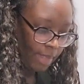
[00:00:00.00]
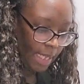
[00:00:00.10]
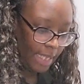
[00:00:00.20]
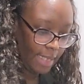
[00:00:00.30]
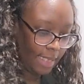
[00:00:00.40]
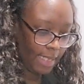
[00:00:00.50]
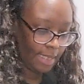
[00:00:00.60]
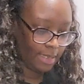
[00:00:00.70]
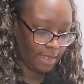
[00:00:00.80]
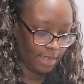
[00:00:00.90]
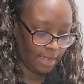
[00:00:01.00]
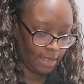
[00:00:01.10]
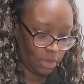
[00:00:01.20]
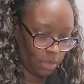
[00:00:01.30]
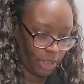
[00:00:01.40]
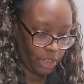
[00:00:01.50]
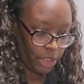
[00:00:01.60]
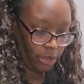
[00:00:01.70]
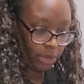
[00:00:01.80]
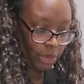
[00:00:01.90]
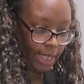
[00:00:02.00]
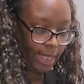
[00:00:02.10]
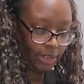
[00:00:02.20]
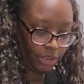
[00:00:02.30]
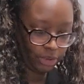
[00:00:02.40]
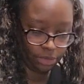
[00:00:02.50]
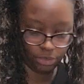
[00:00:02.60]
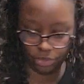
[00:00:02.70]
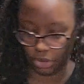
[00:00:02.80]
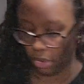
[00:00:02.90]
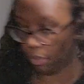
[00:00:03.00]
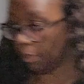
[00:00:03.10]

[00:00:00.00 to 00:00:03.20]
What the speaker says: And this is going to go to trash. So we'll